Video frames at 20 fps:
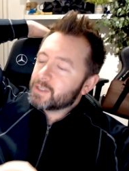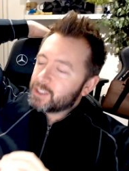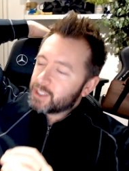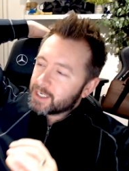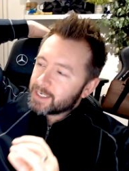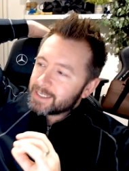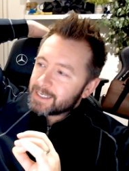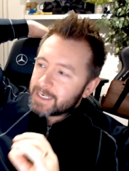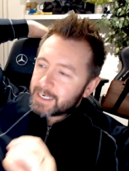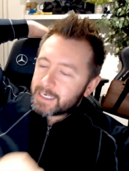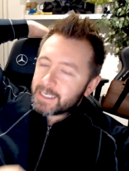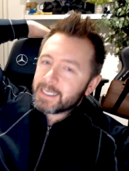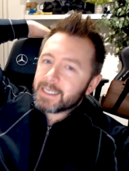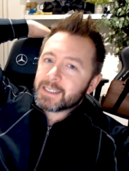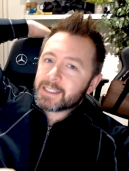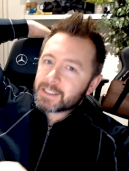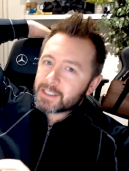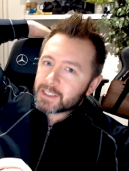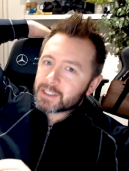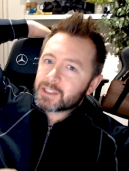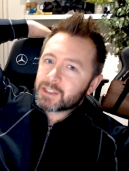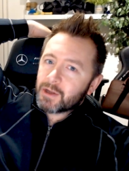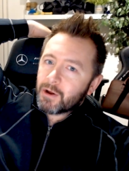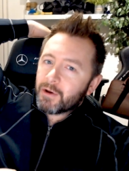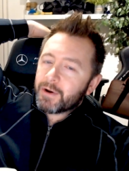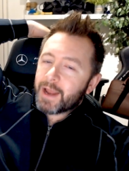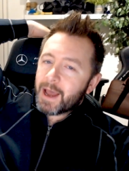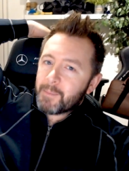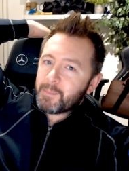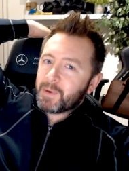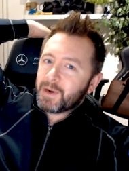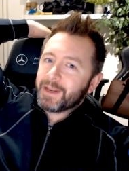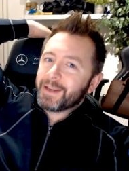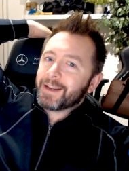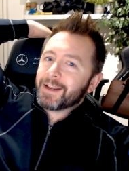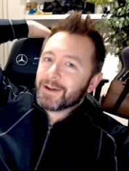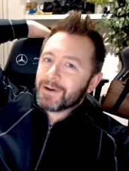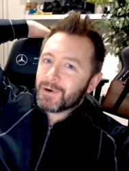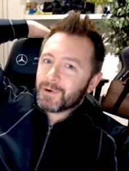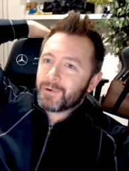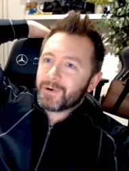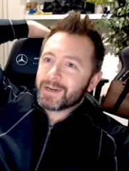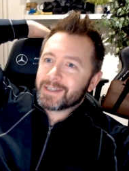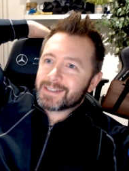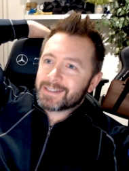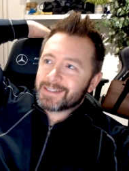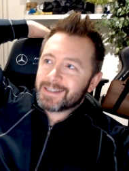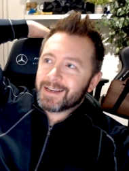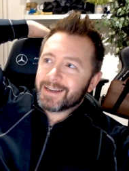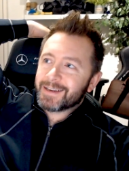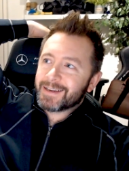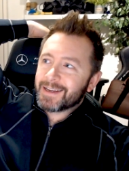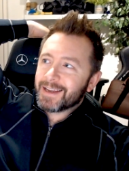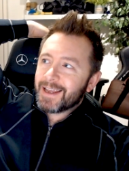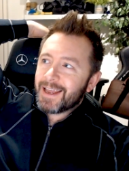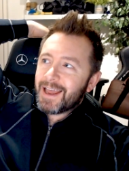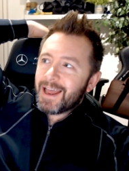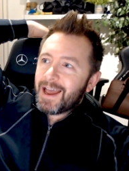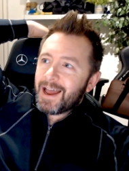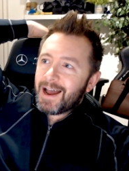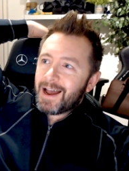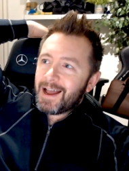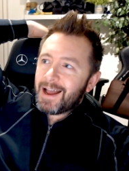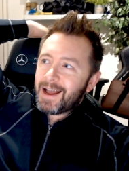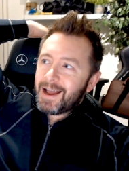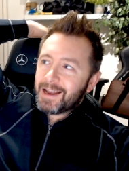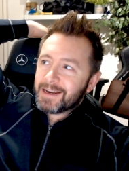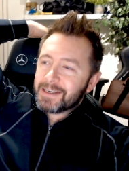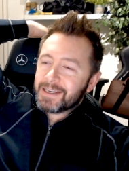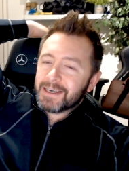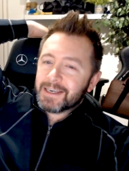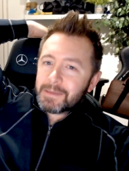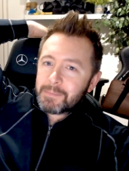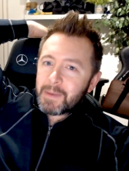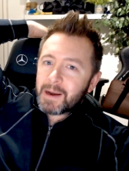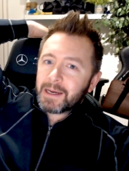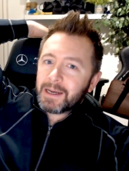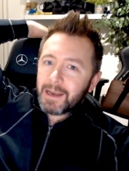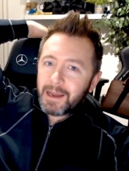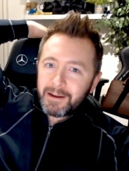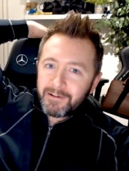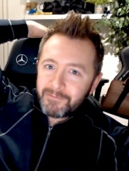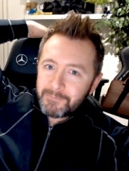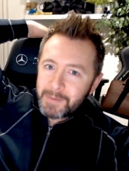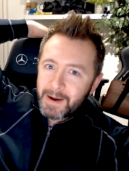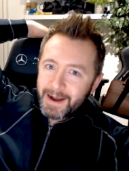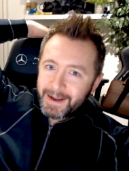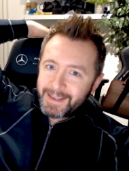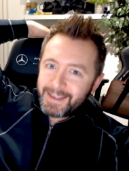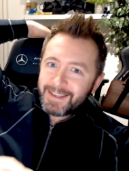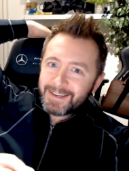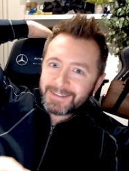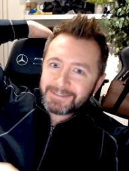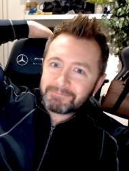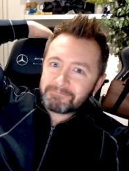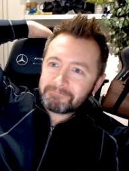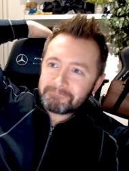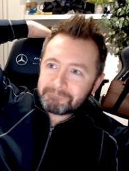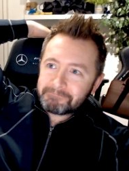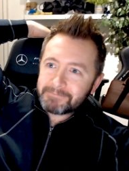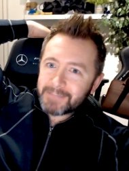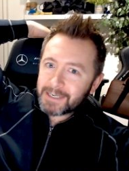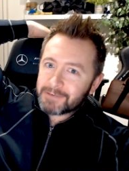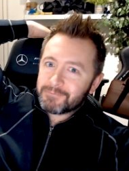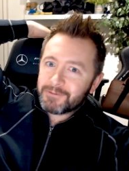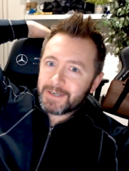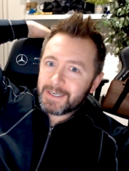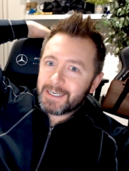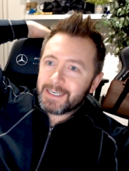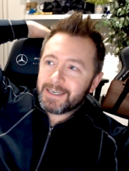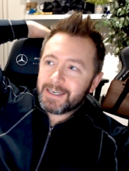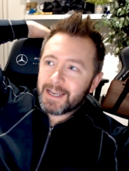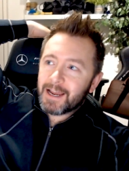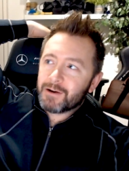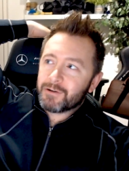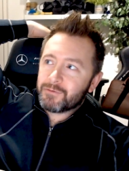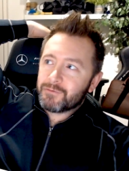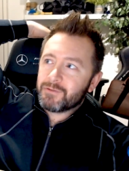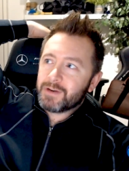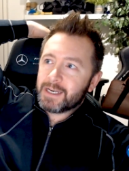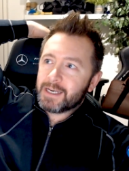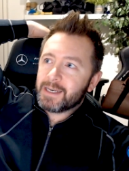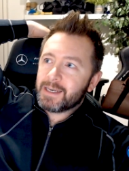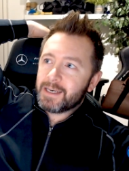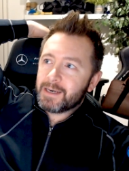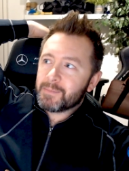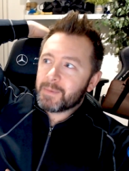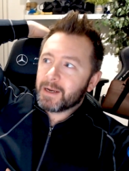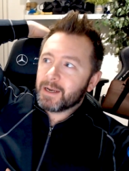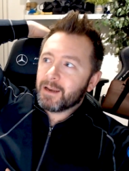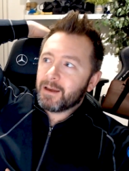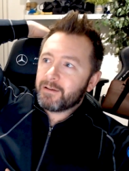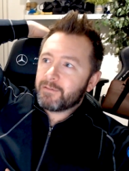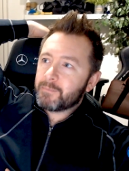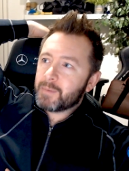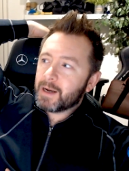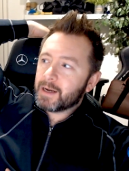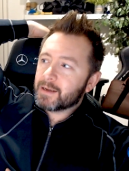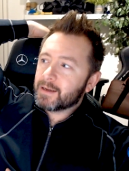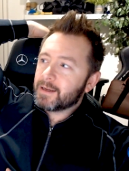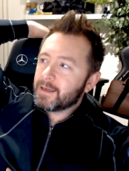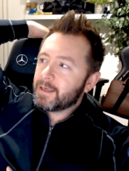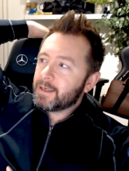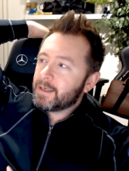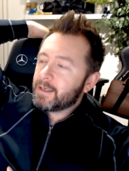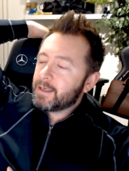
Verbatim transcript: Shit needs to start happening, or it's like, I need my life back. I'd really need my life back.